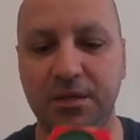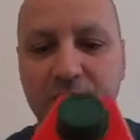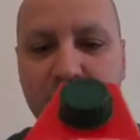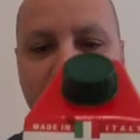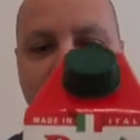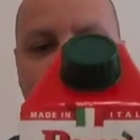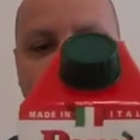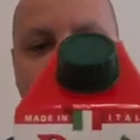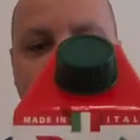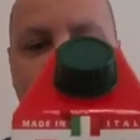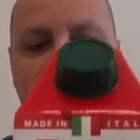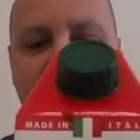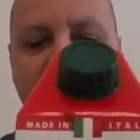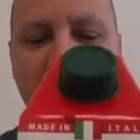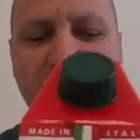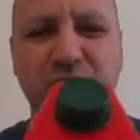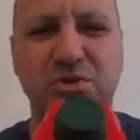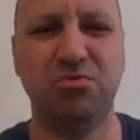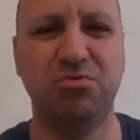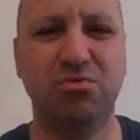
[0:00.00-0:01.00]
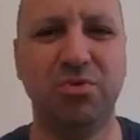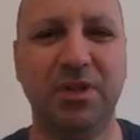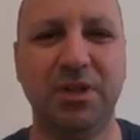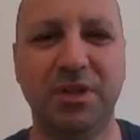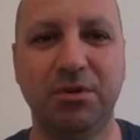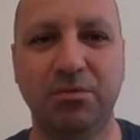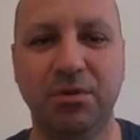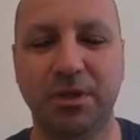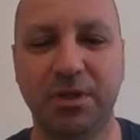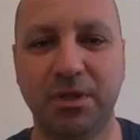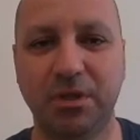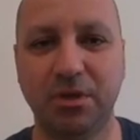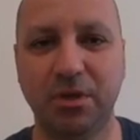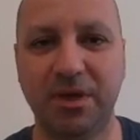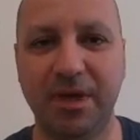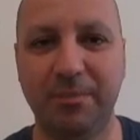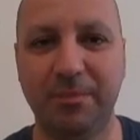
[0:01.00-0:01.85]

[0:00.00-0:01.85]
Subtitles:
So it's really good.